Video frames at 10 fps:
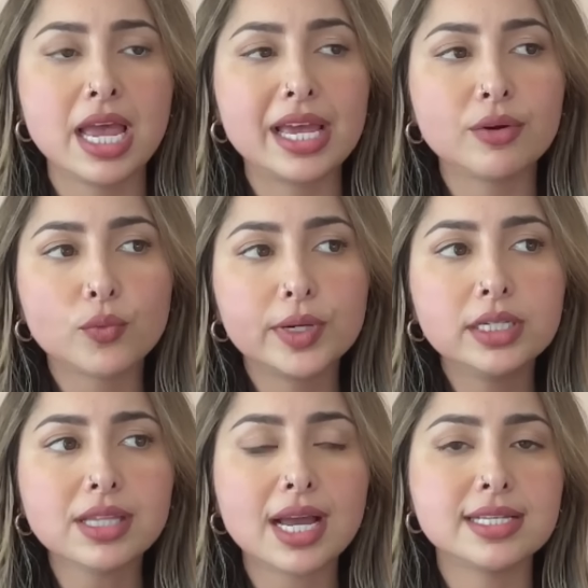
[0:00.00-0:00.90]
and
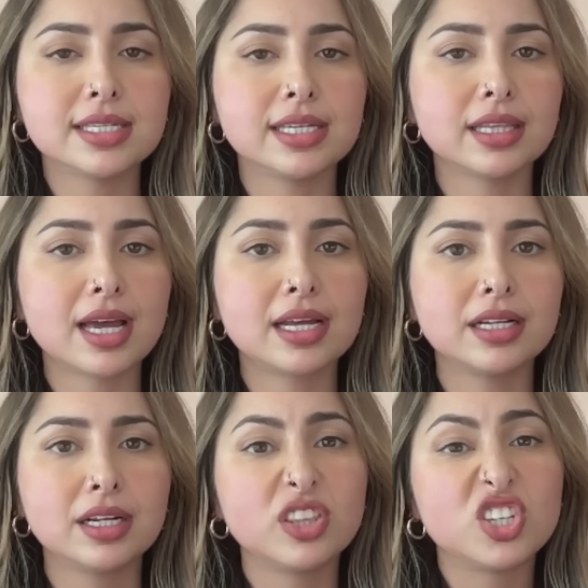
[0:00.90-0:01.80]
realizing that
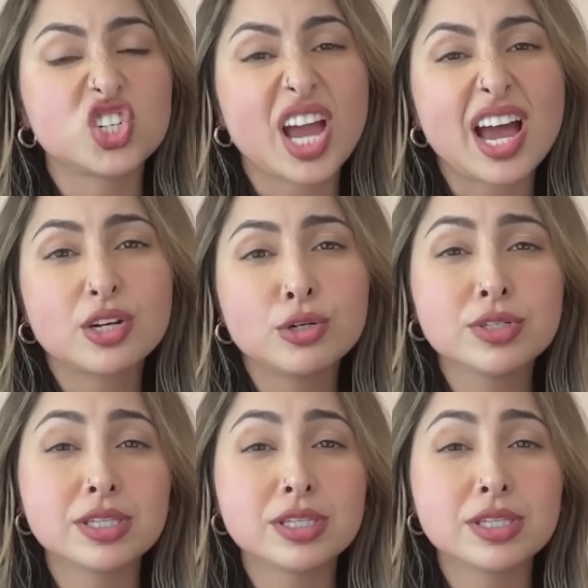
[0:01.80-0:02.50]
the shadows,